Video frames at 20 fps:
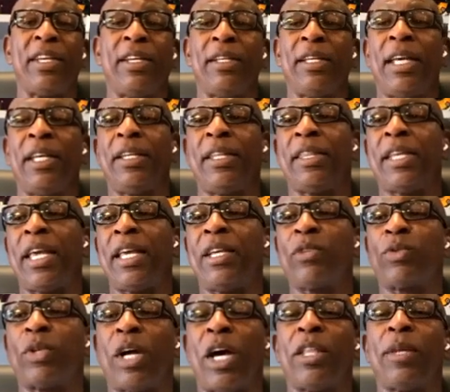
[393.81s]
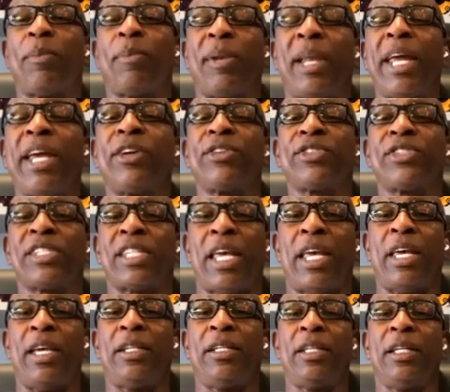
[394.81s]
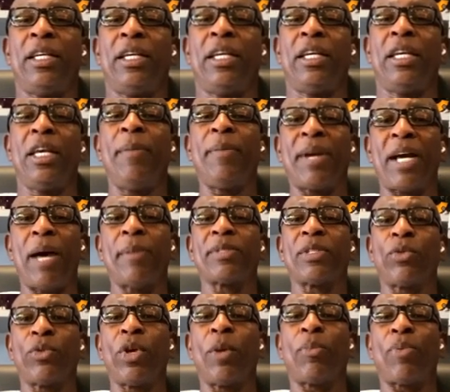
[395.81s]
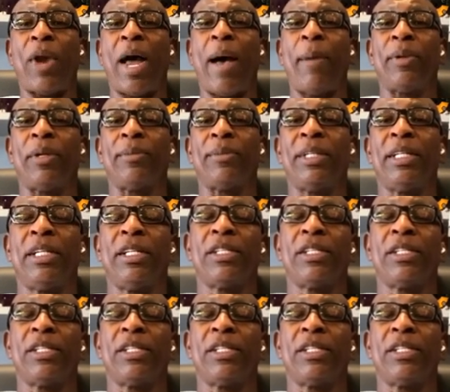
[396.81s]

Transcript: And the, and the thing is, when other players say it, it becomes a real problem.